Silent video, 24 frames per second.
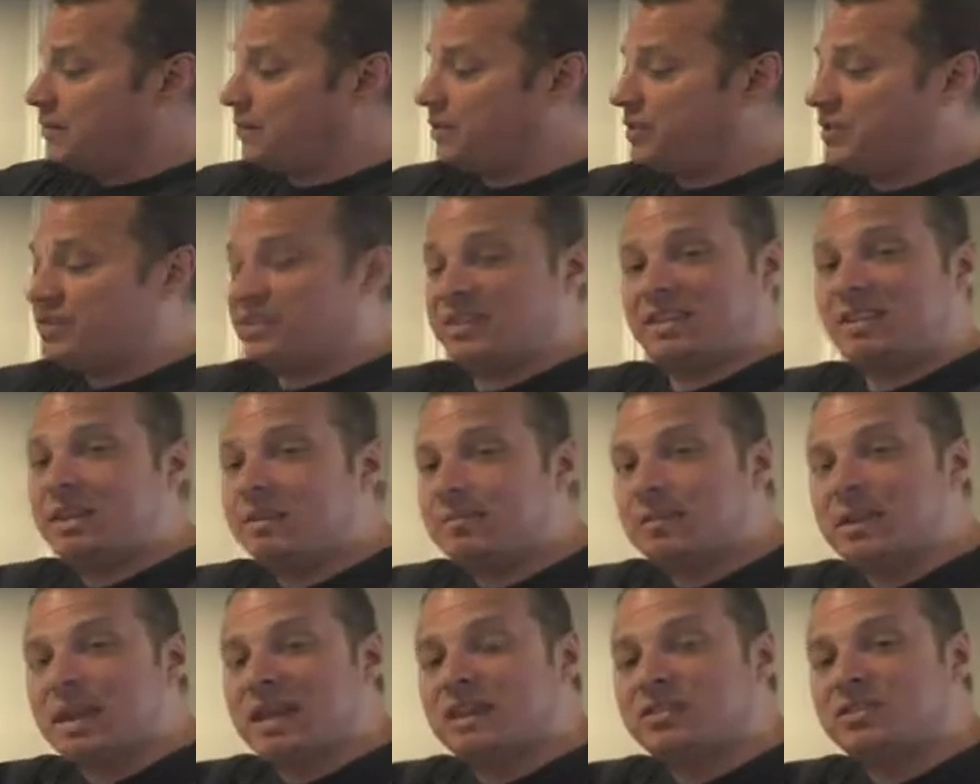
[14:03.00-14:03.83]
see
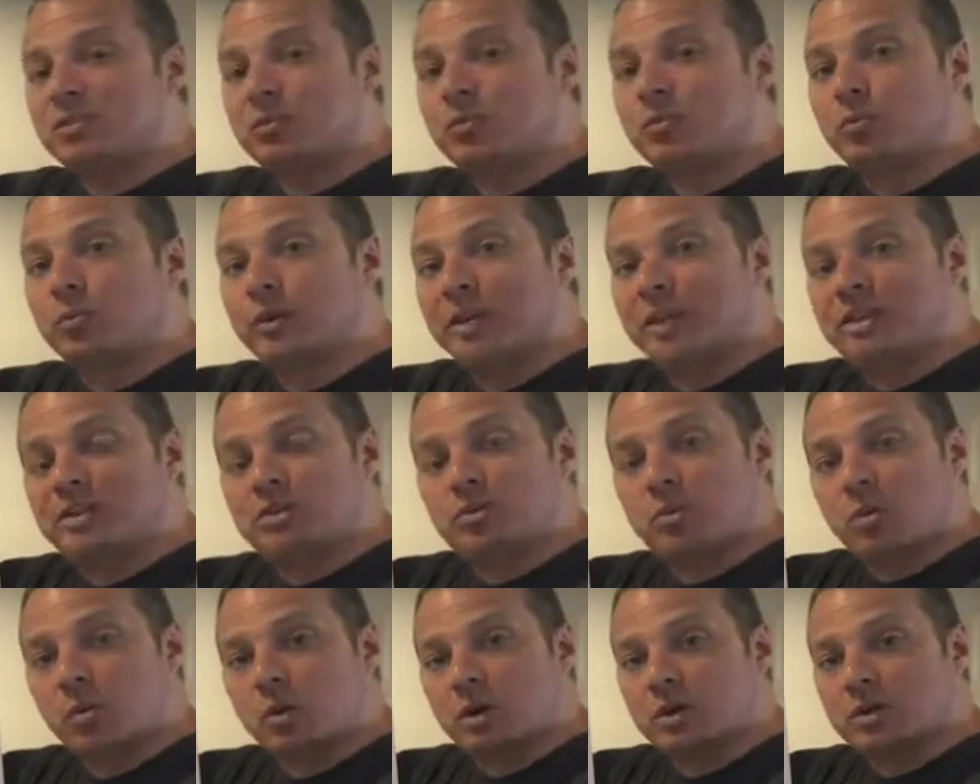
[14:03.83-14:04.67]
me as a
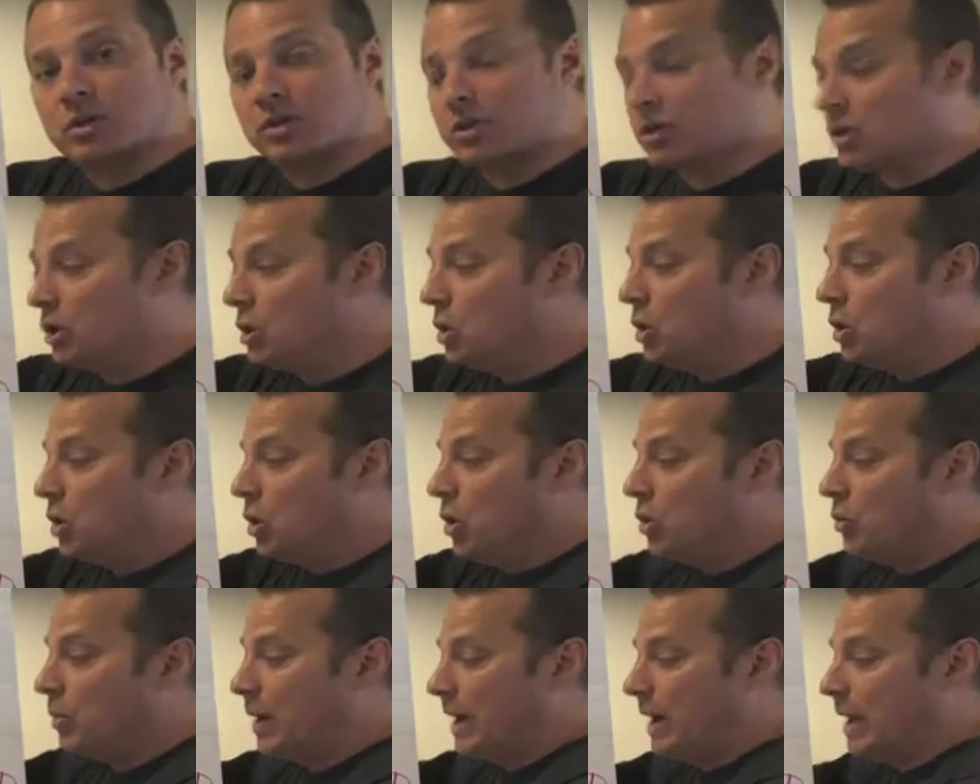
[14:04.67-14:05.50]
resource
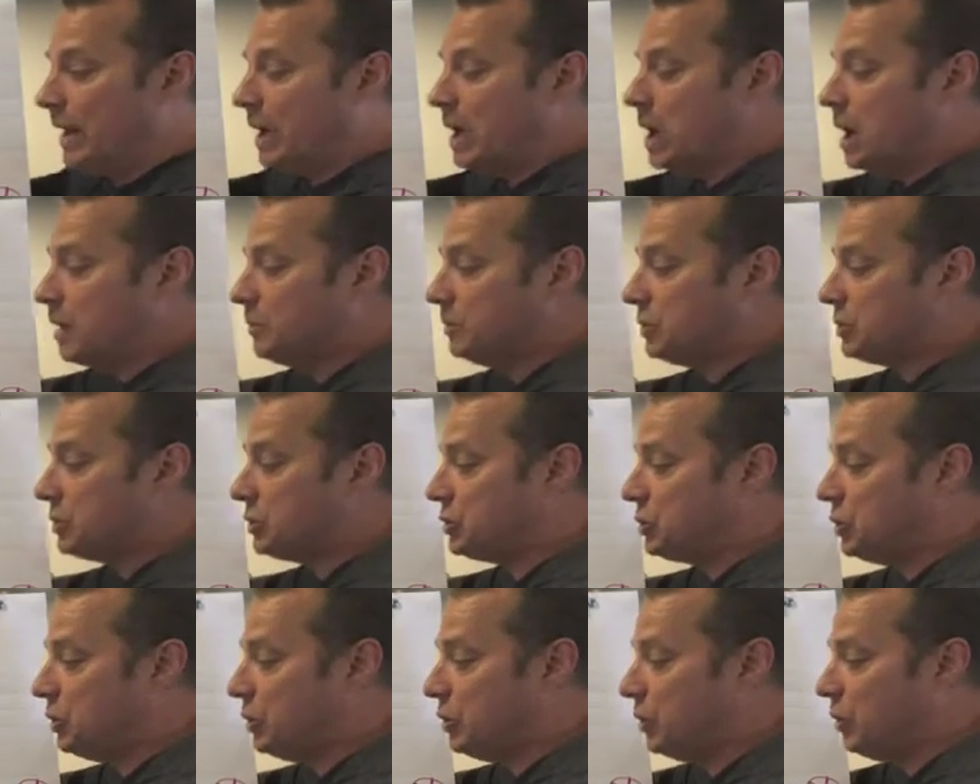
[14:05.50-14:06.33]
when it comes
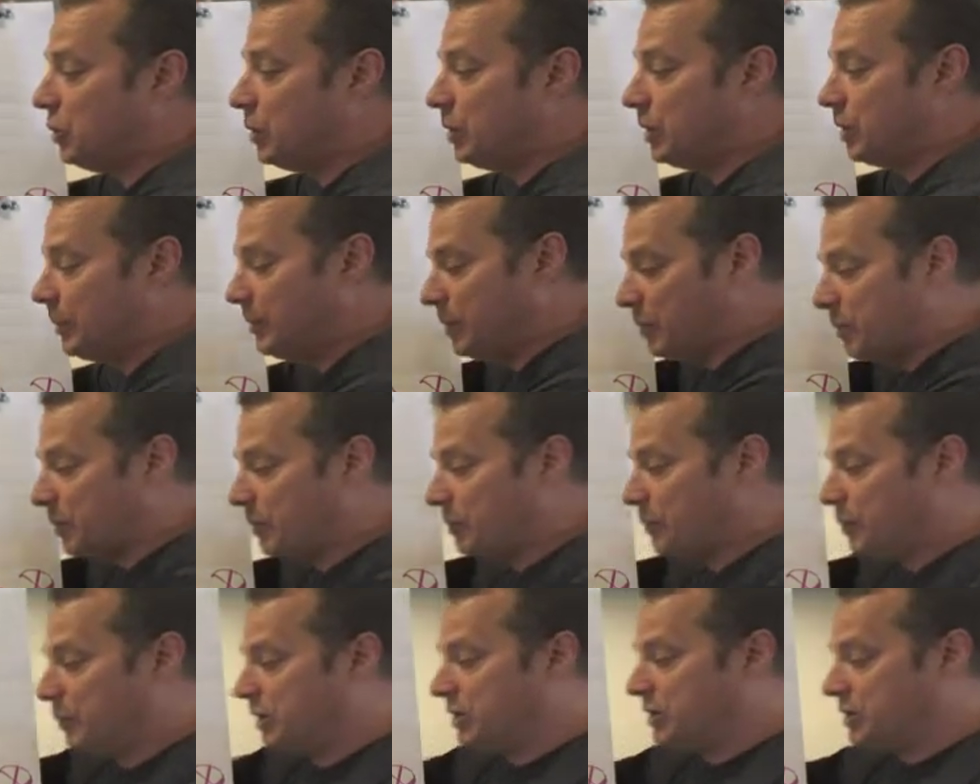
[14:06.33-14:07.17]
to, let me
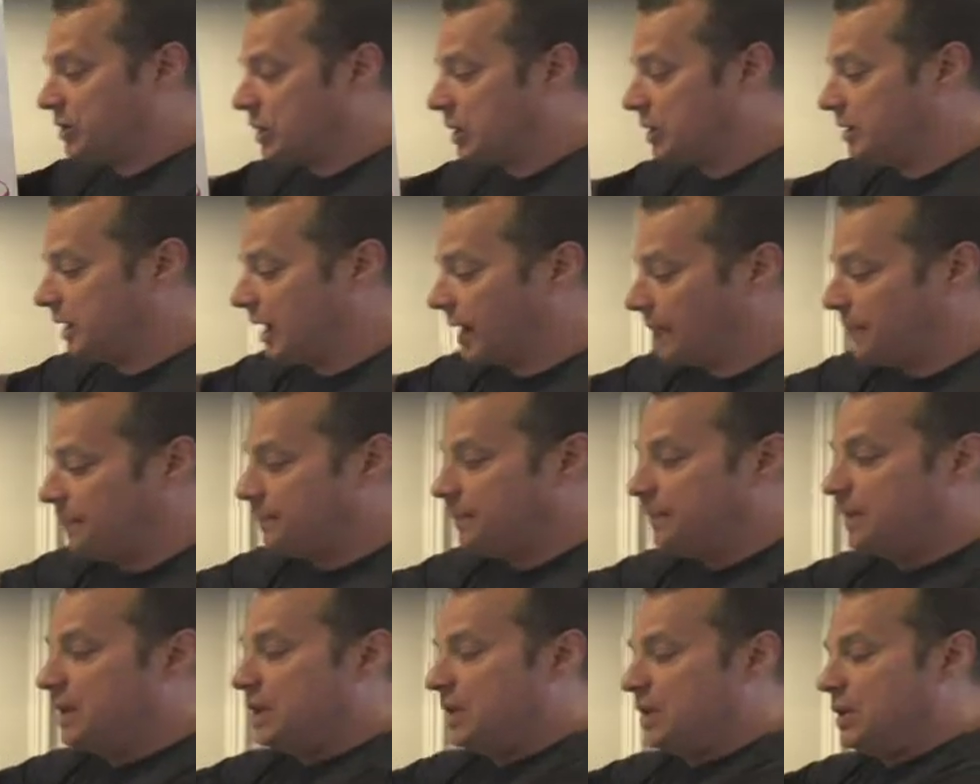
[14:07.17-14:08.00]
restart that.
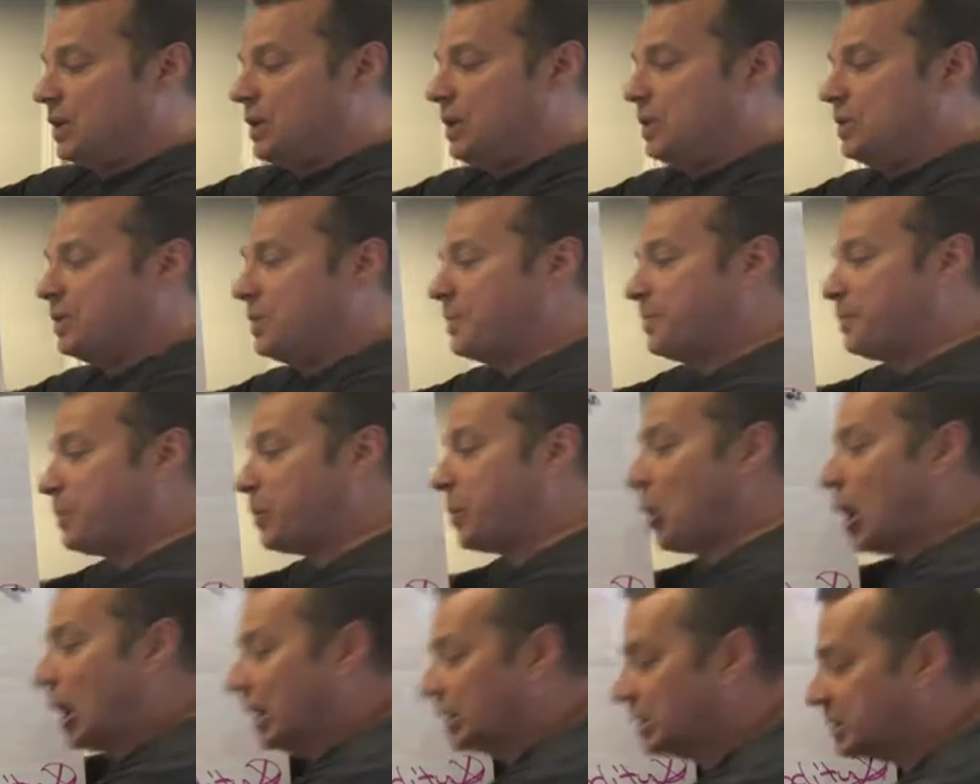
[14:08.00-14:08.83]
The
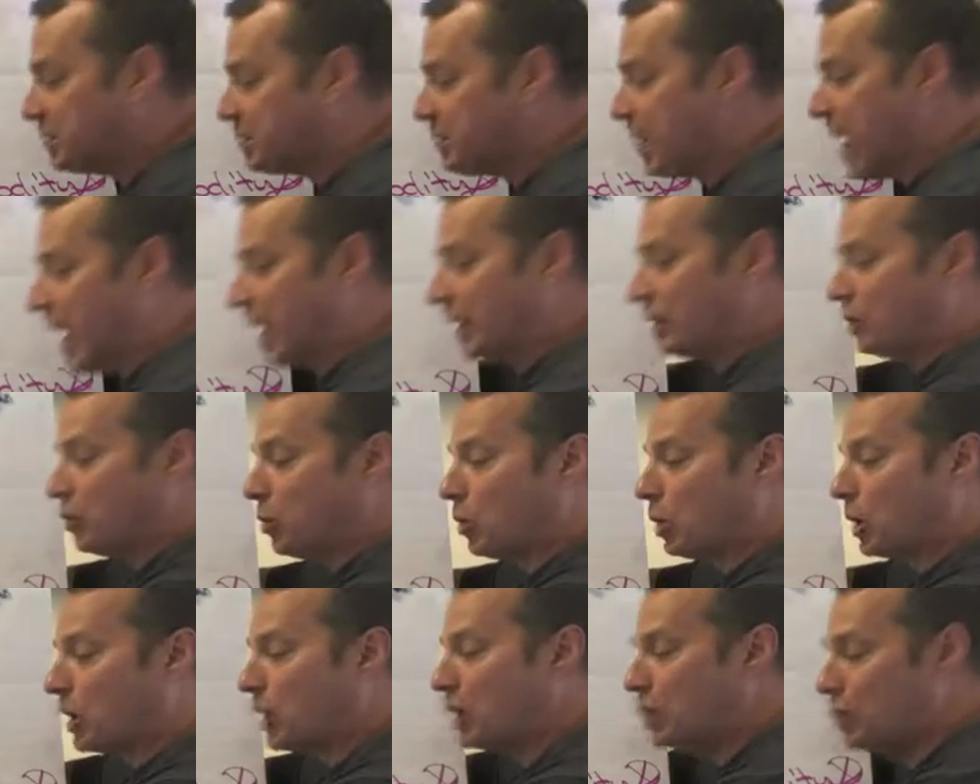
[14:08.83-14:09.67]
prospect
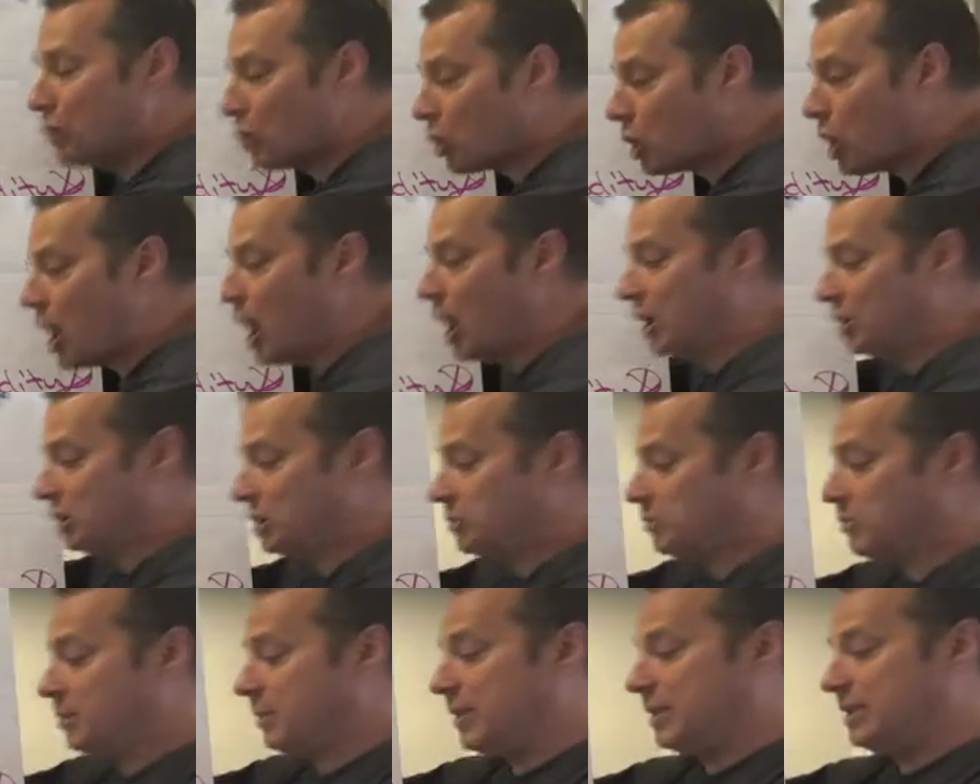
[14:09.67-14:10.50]
or your
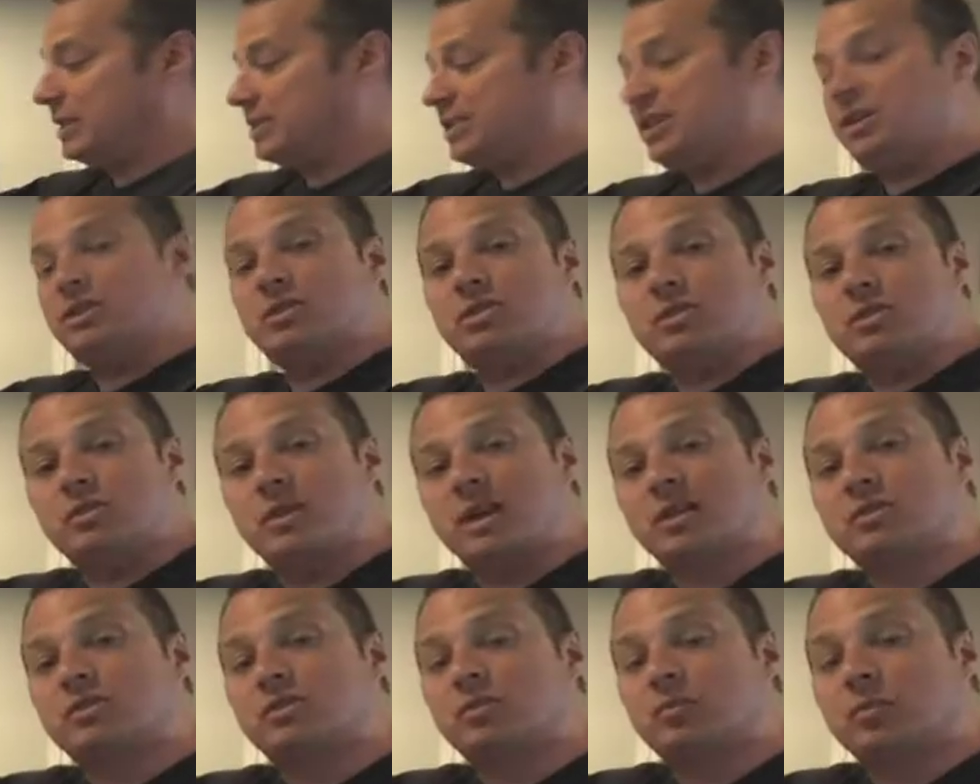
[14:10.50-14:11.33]
customer might see you
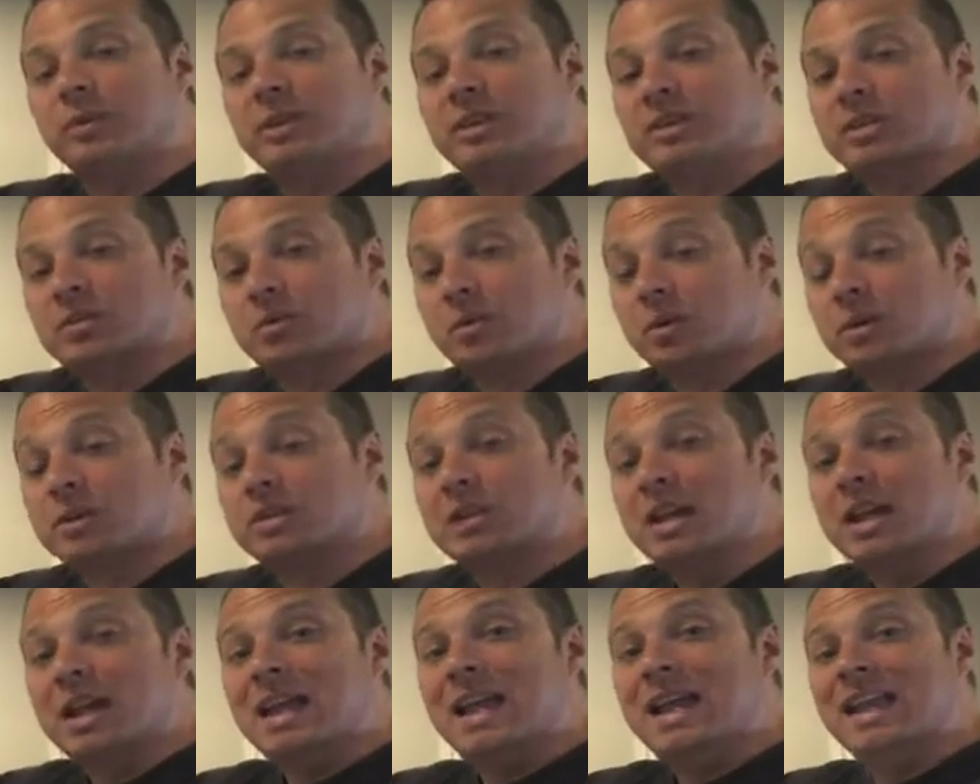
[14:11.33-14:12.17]
as a resource
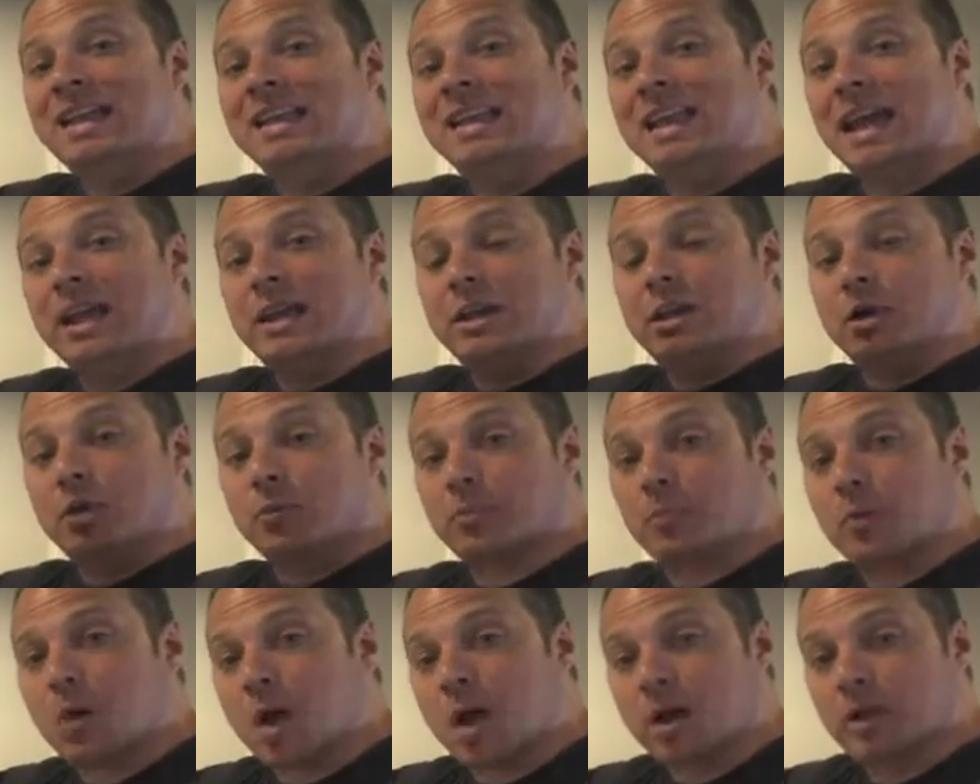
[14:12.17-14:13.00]
in getting your
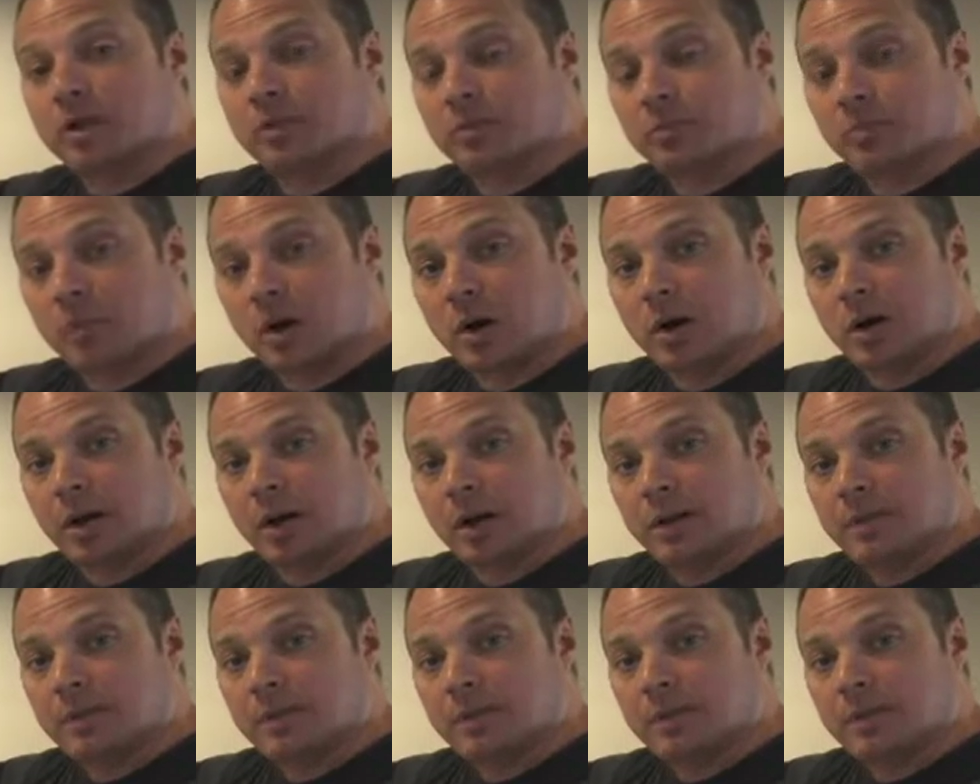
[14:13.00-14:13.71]
product to market.